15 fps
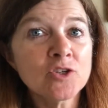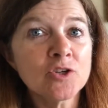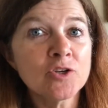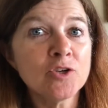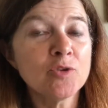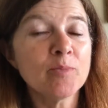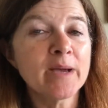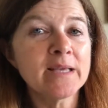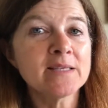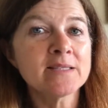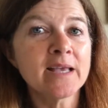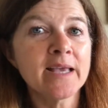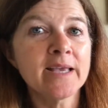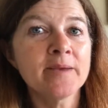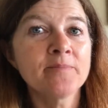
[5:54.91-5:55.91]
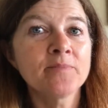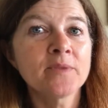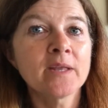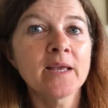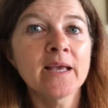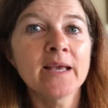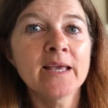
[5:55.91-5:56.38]
you might say,
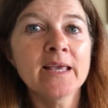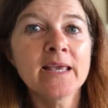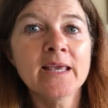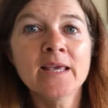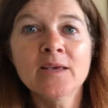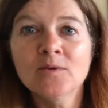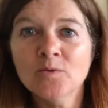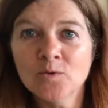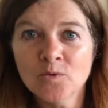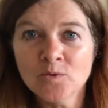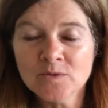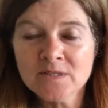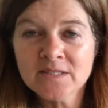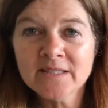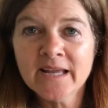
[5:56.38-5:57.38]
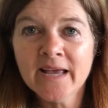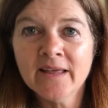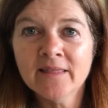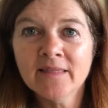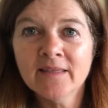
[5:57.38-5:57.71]
¿y usted?